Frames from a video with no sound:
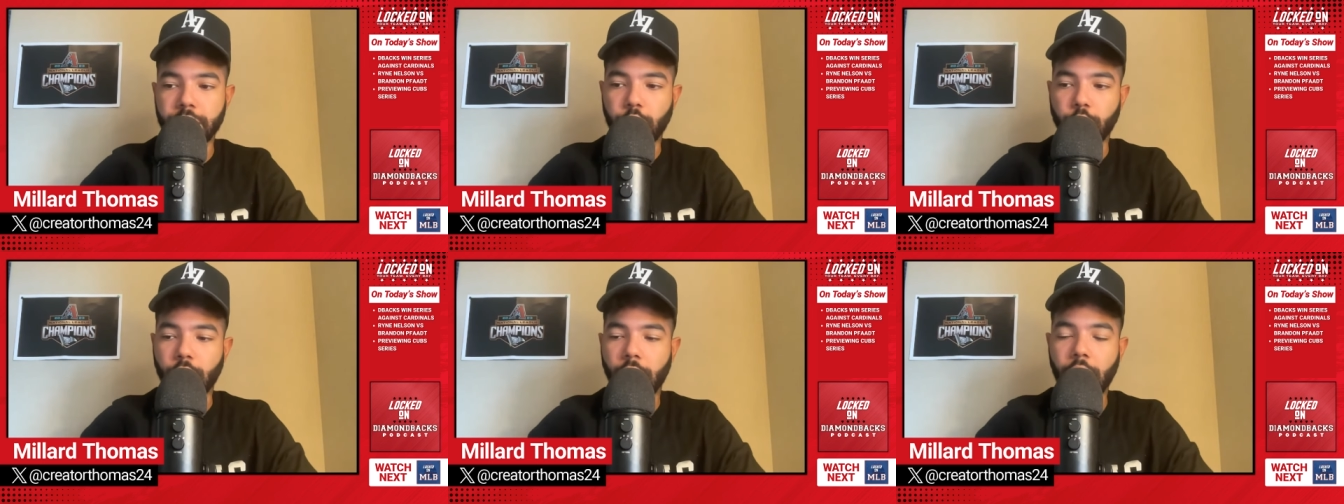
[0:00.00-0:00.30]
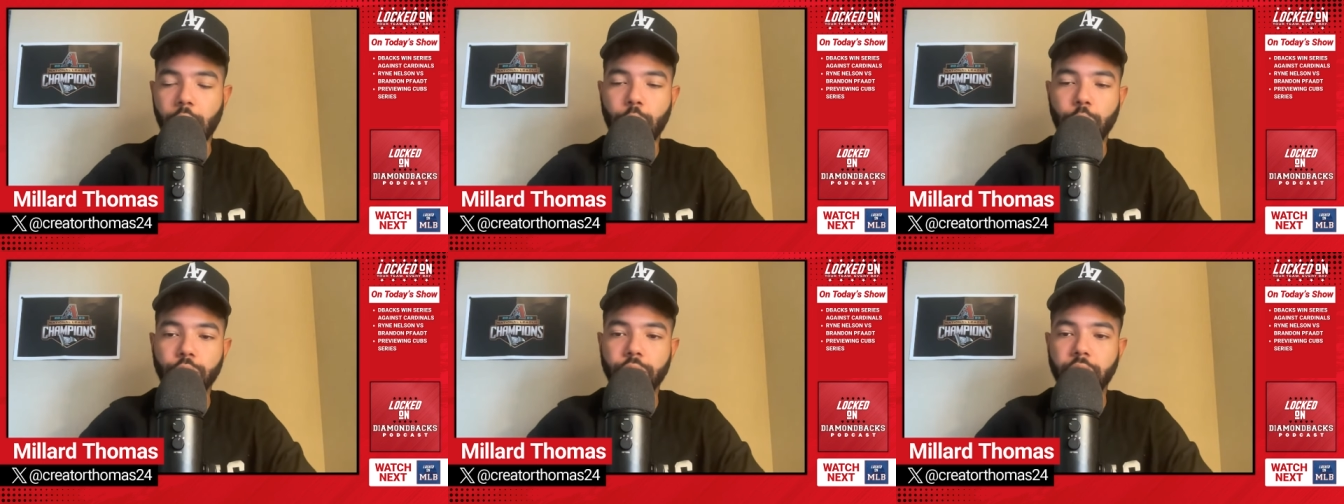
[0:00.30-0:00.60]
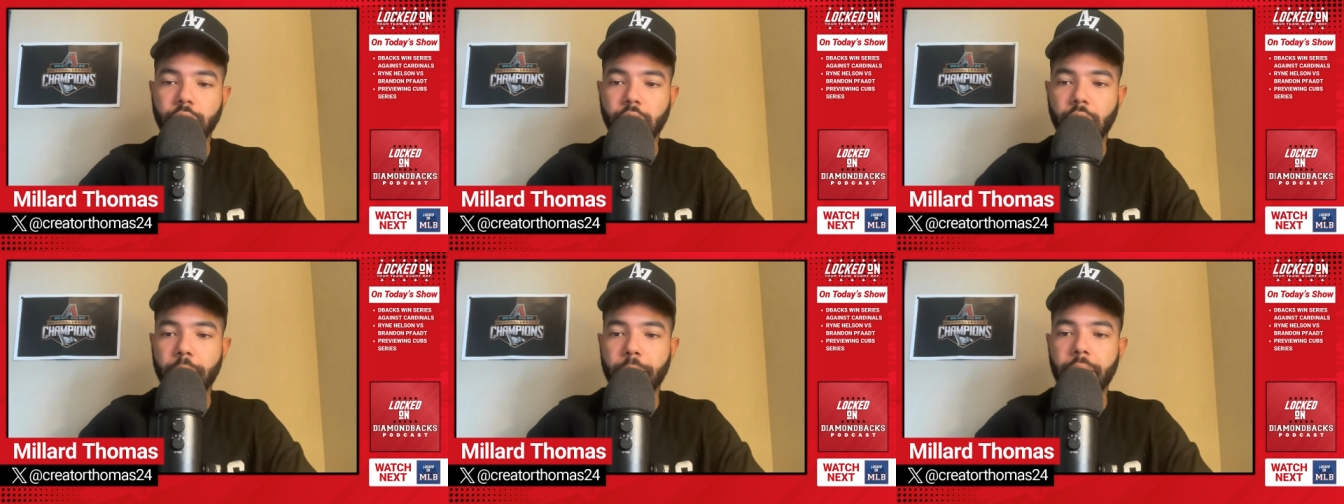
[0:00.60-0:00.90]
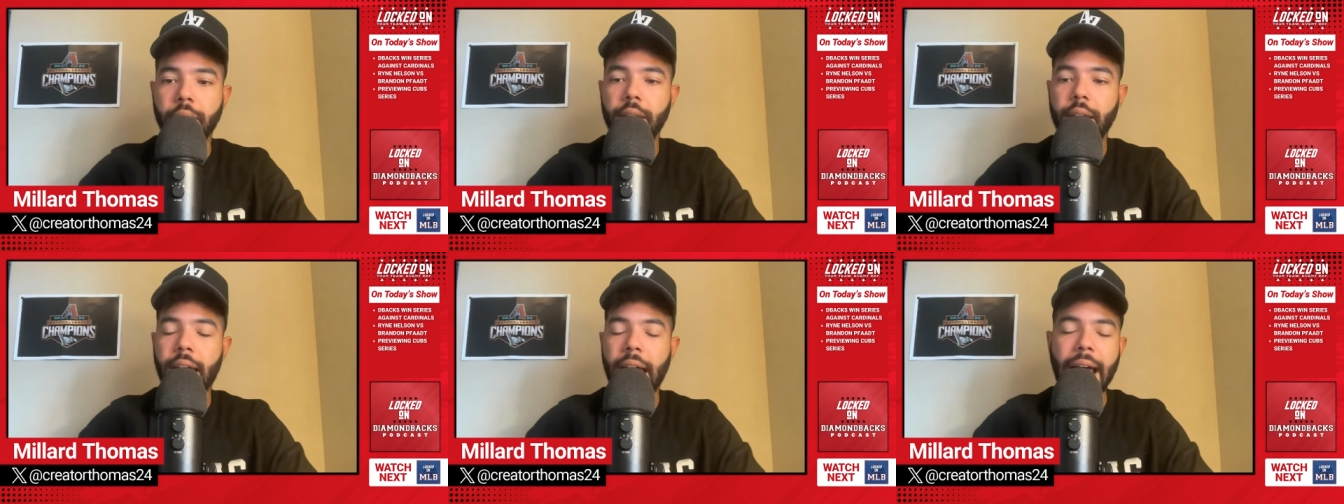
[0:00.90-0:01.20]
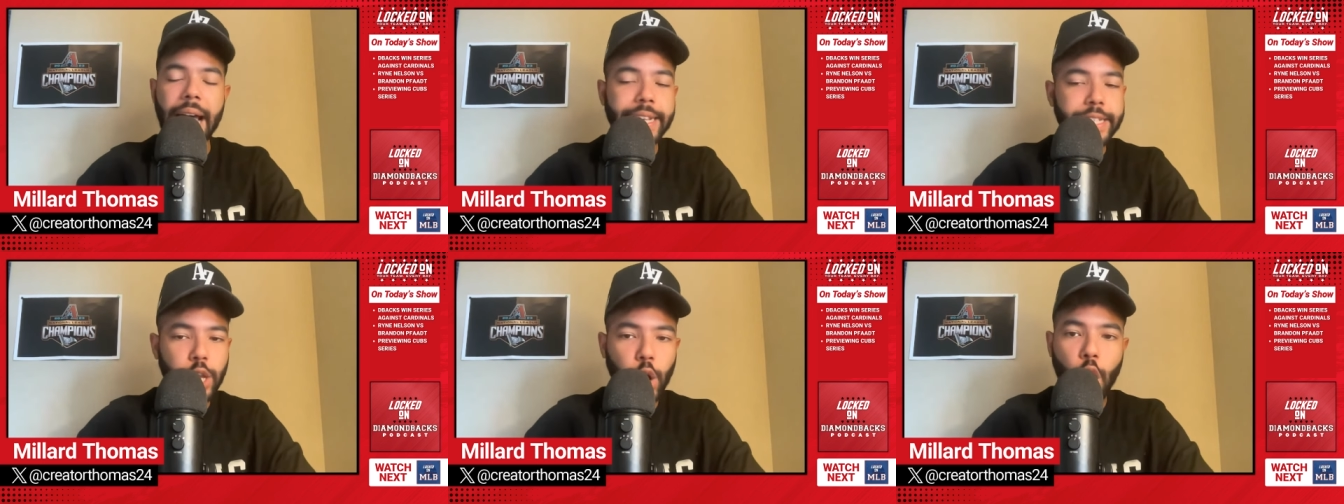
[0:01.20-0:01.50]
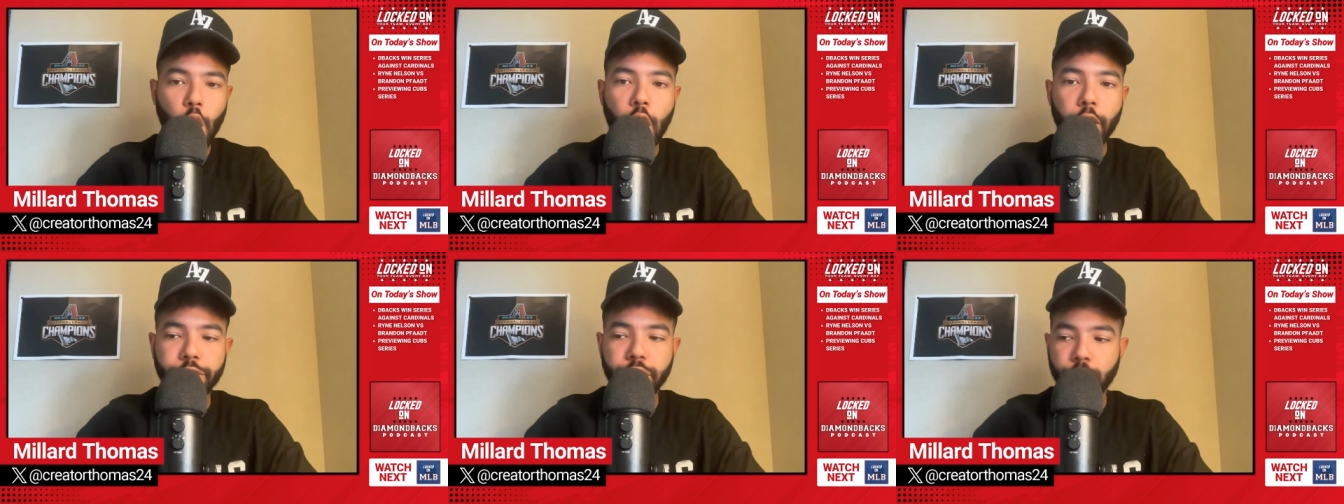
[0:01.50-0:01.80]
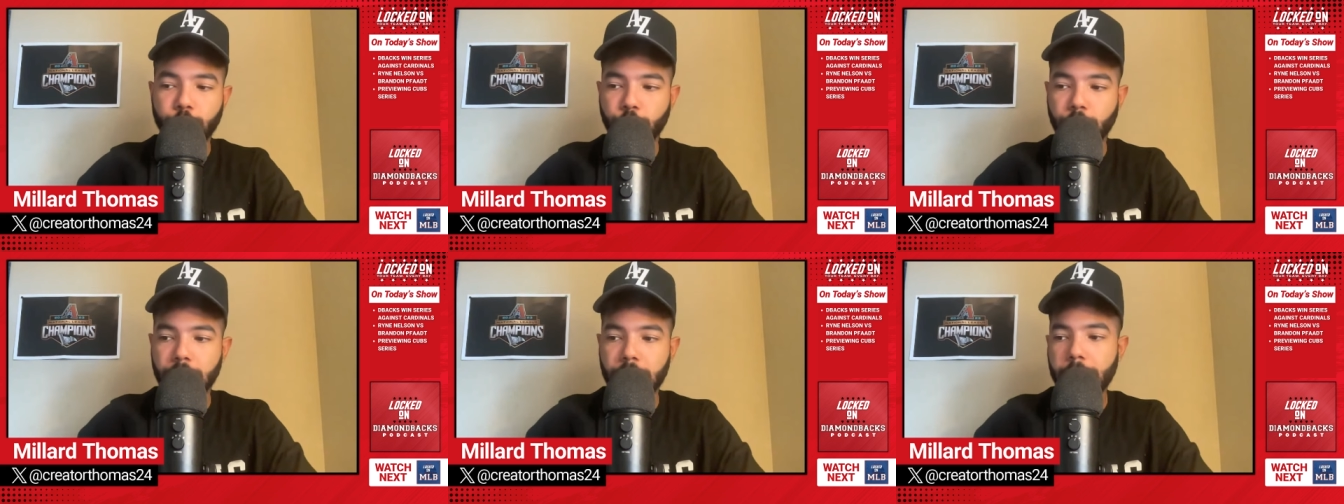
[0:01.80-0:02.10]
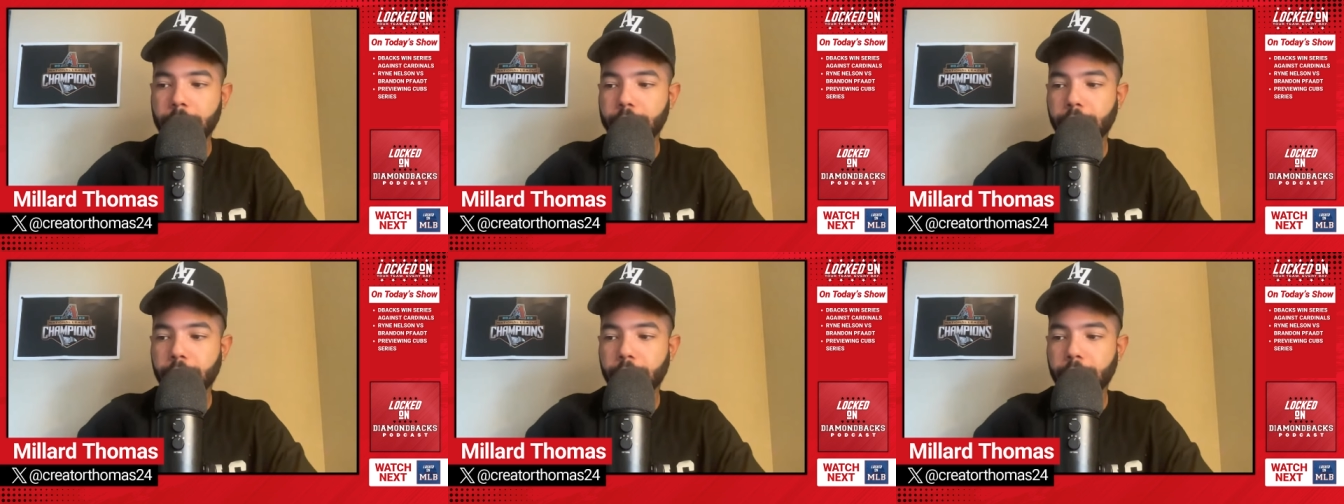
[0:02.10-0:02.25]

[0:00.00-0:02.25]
are not going to come as often, right?